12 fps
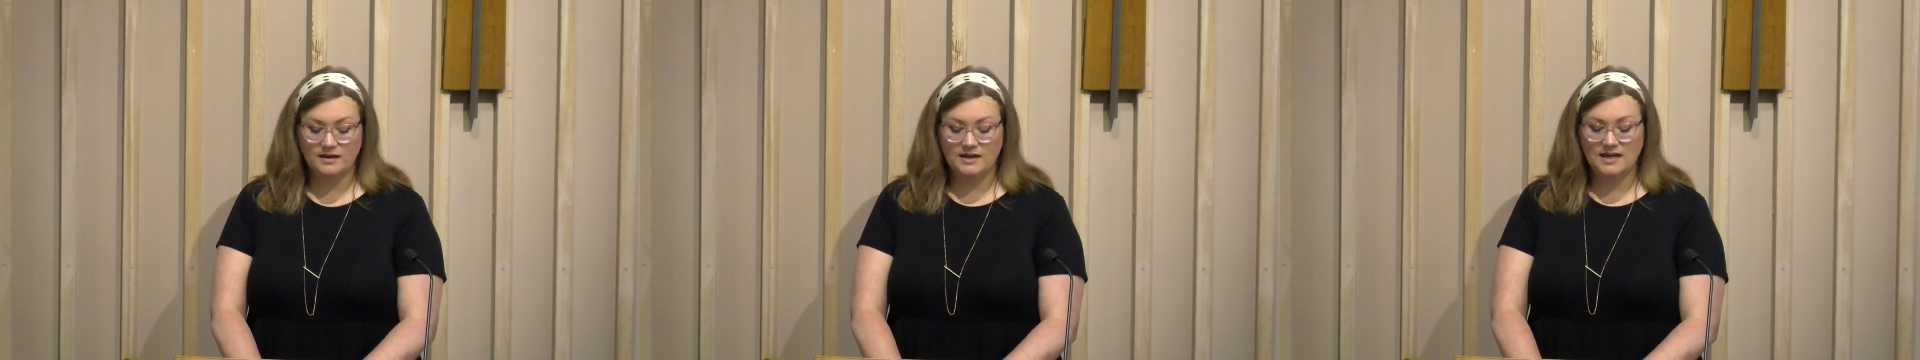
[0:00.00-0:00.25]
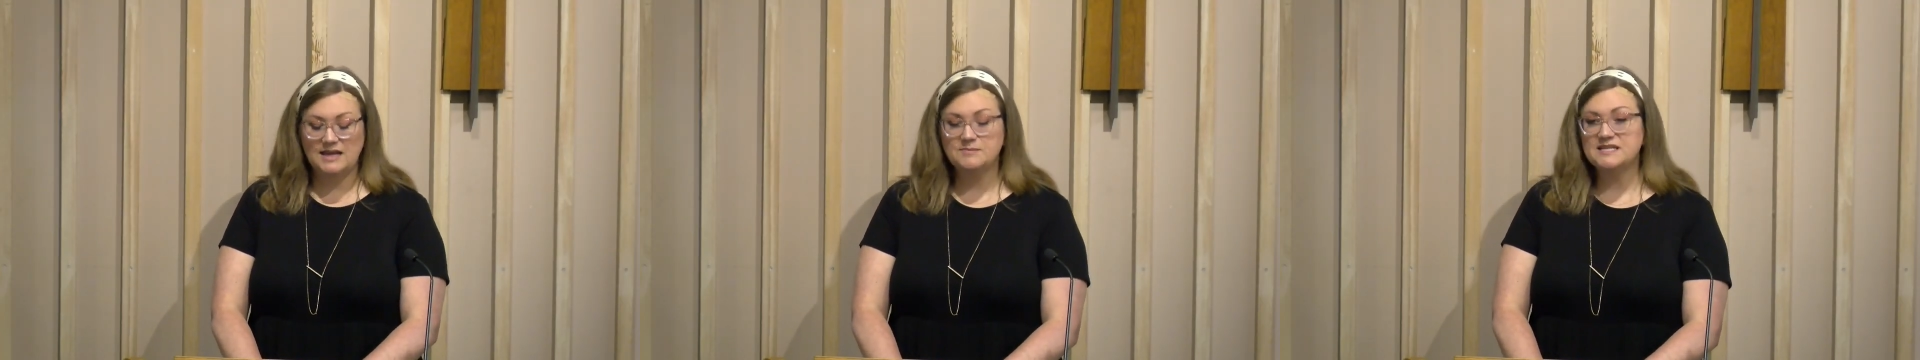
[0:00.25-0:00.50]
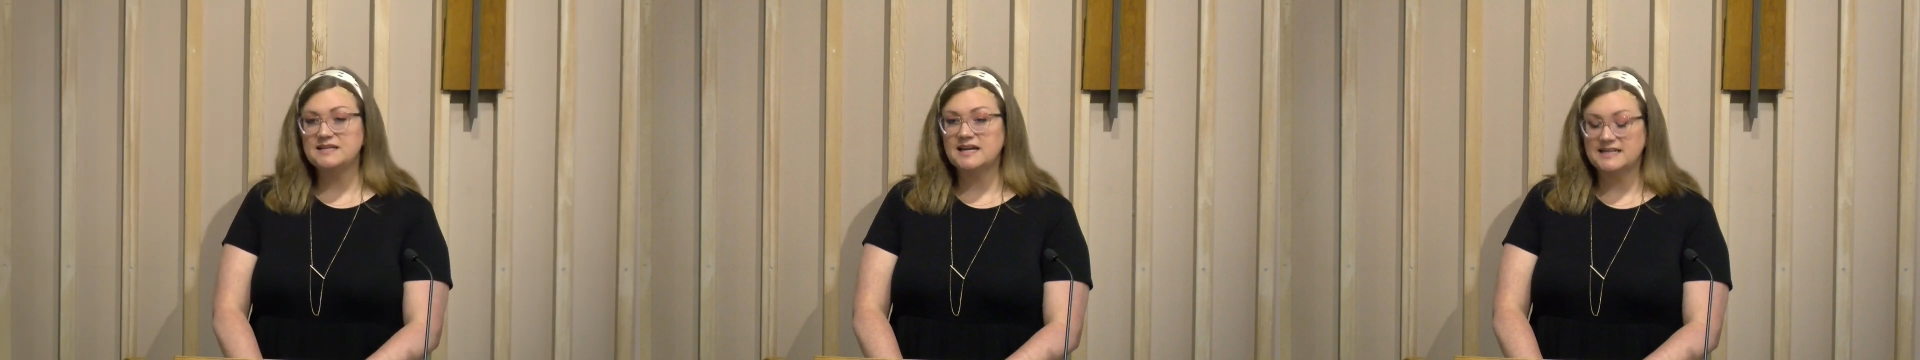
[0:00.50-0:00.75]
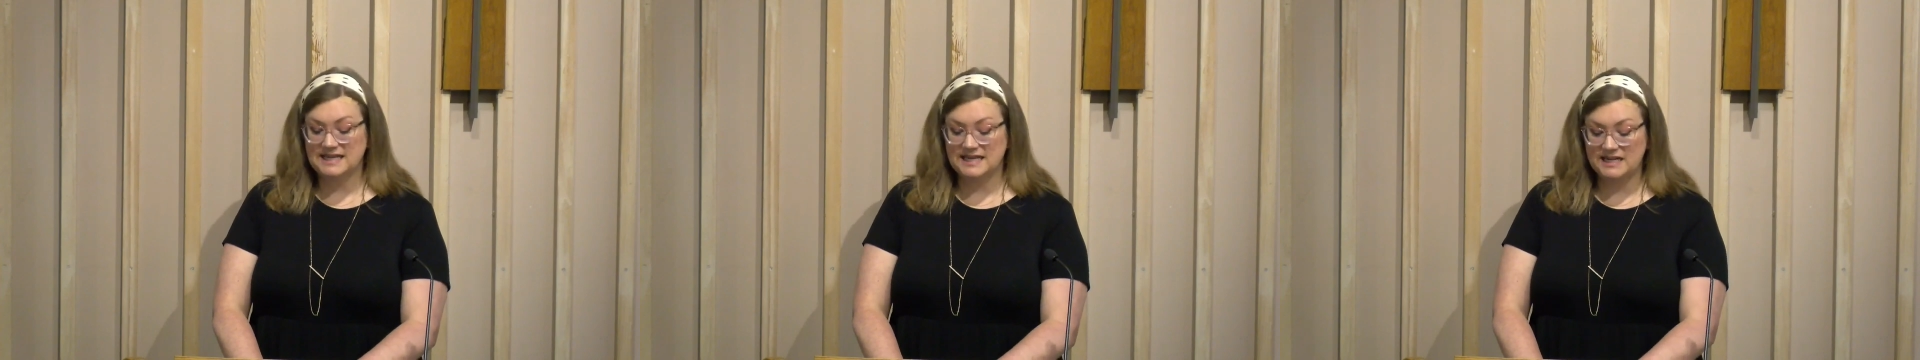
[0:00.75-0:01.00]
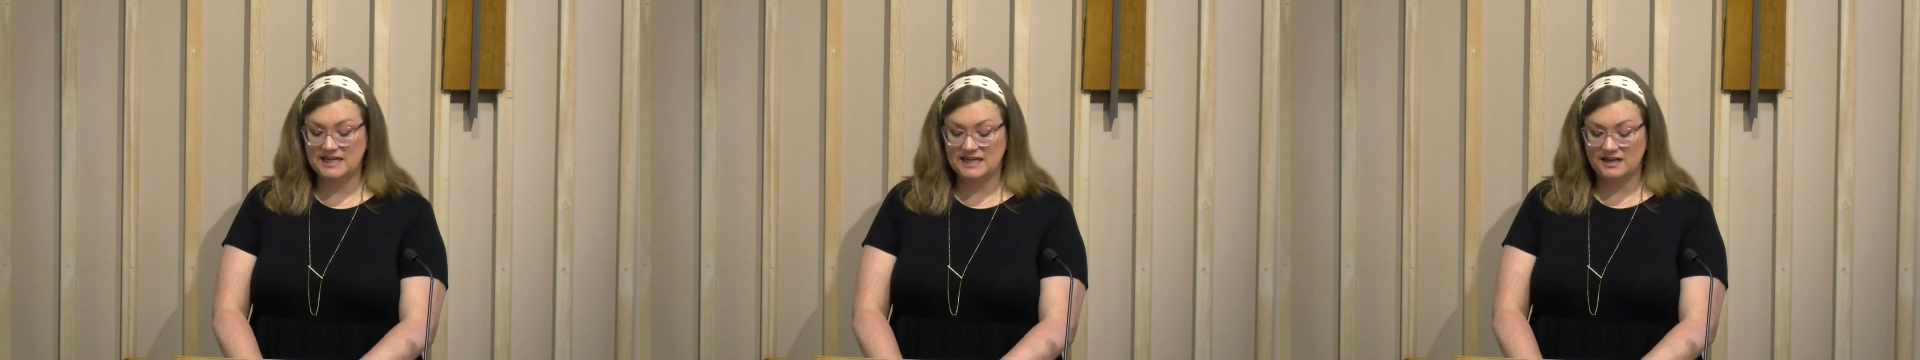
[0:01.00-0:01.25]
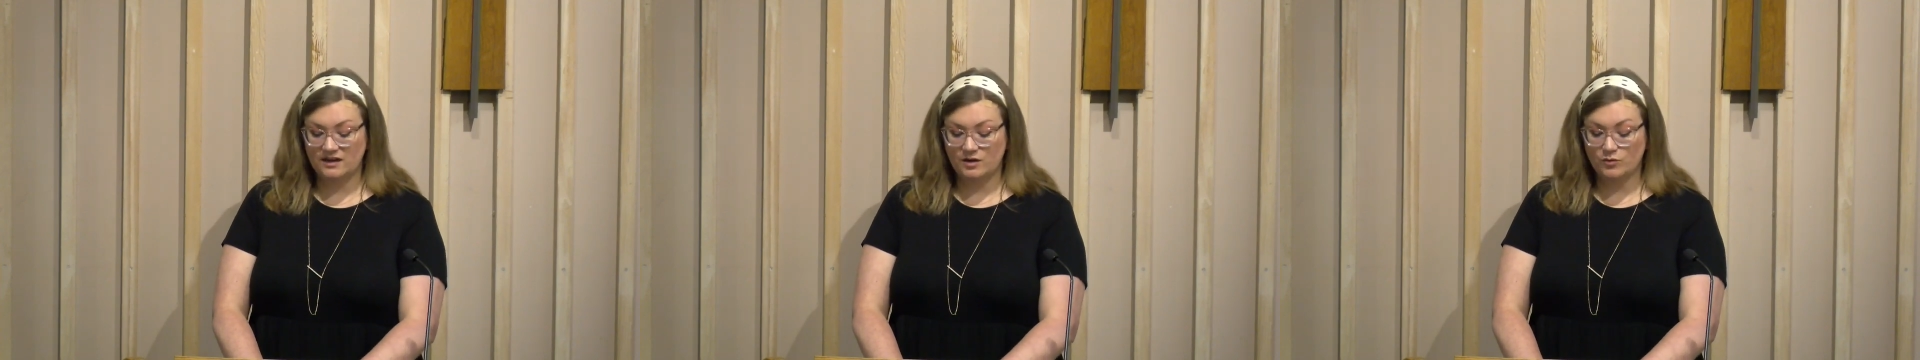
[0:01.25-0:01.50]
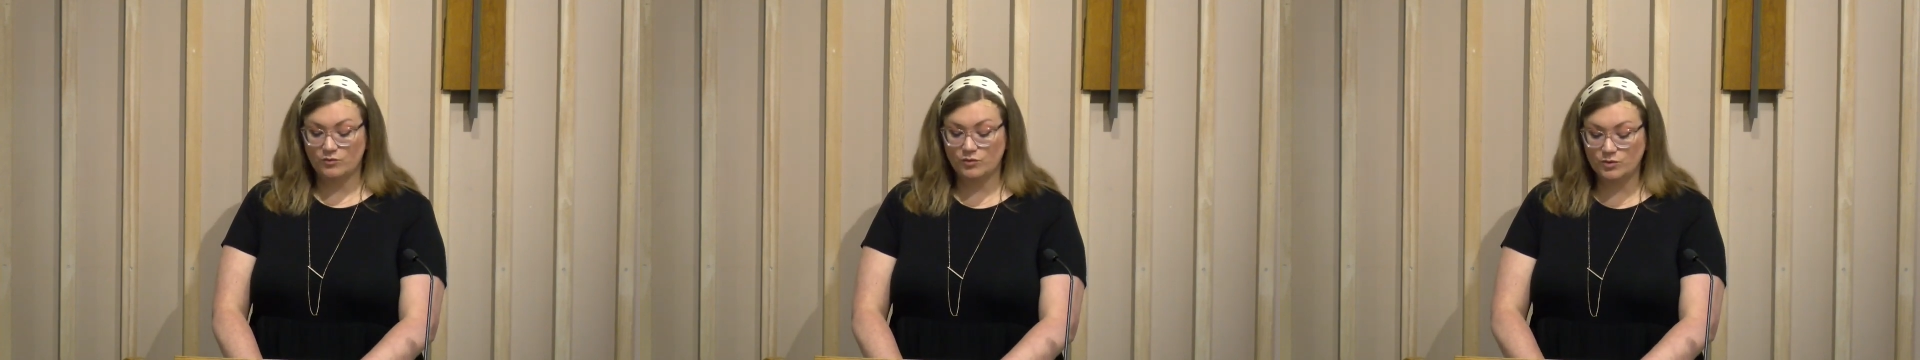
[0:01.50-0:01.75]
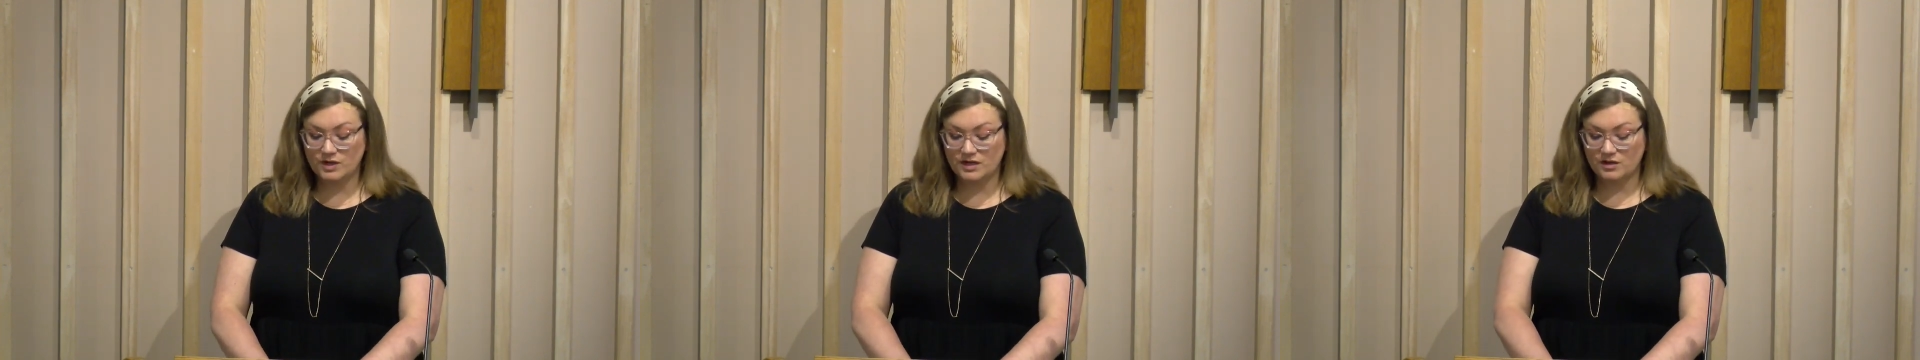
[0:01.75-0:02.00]
Names and identity
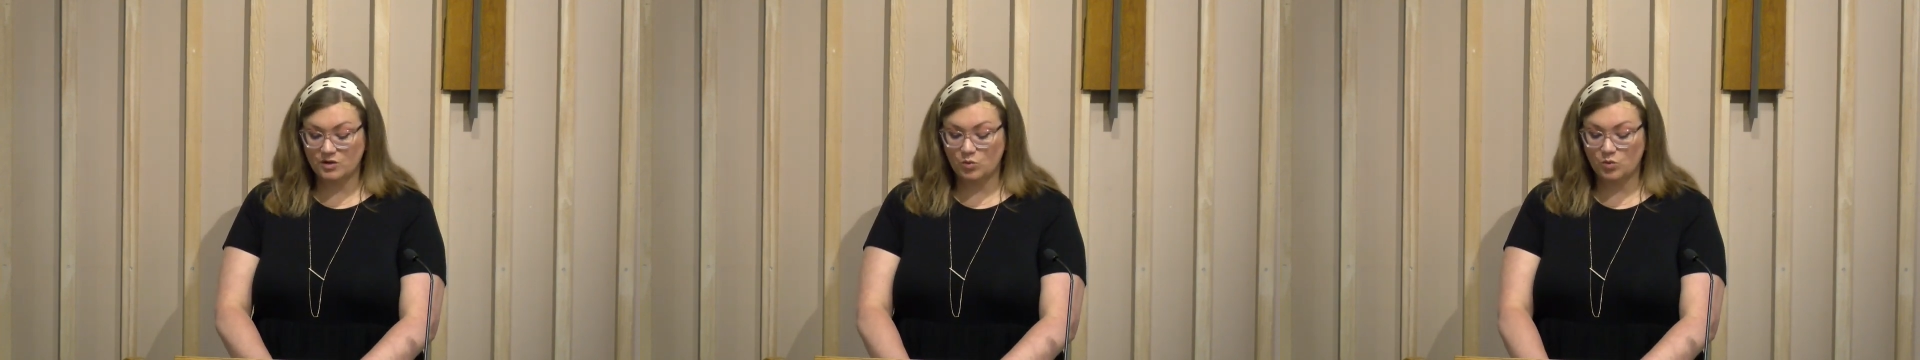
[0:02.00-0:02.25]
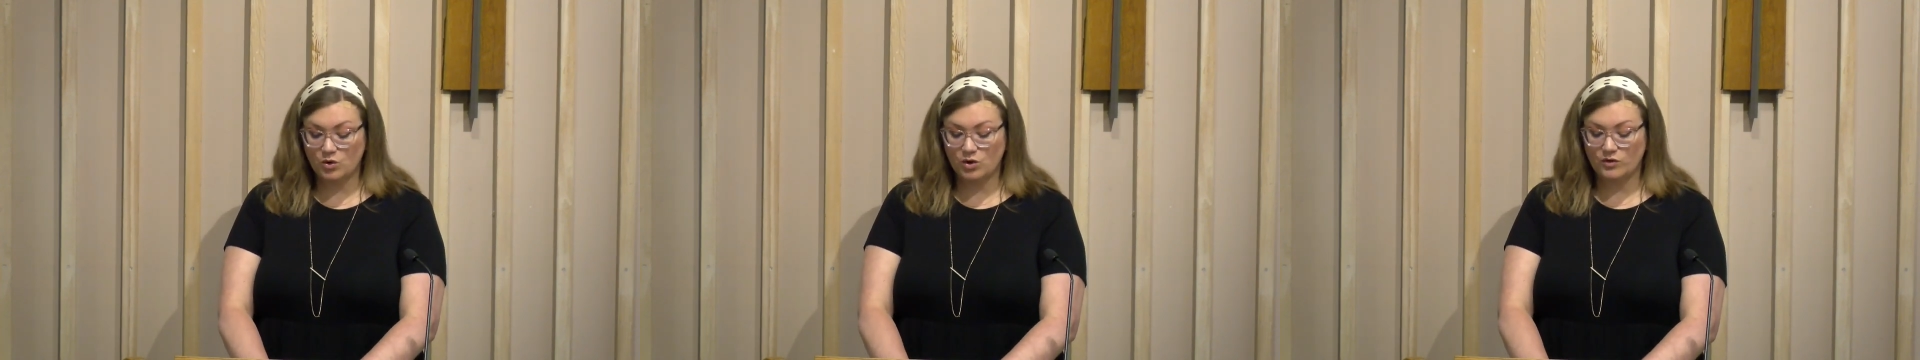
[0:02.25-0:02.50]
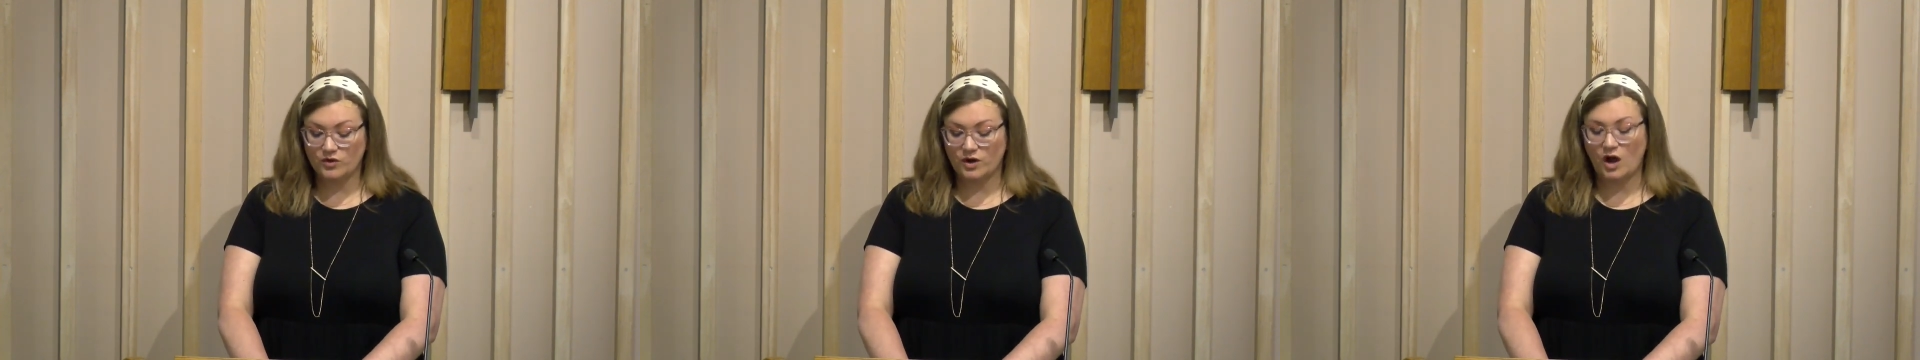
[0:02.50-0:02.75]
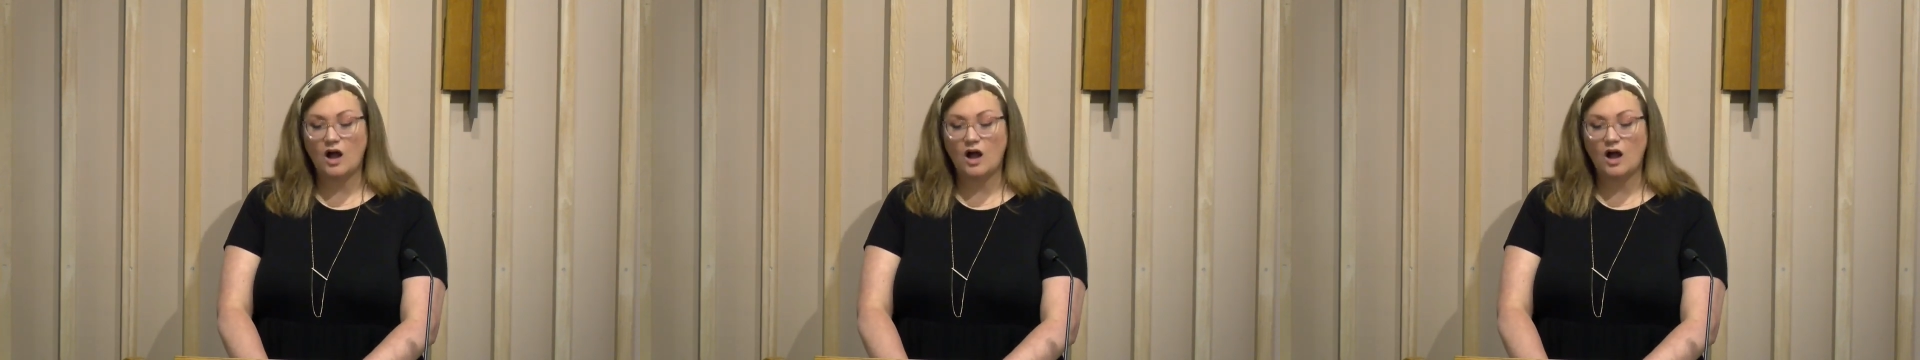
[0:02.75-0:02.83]
rooted in the world are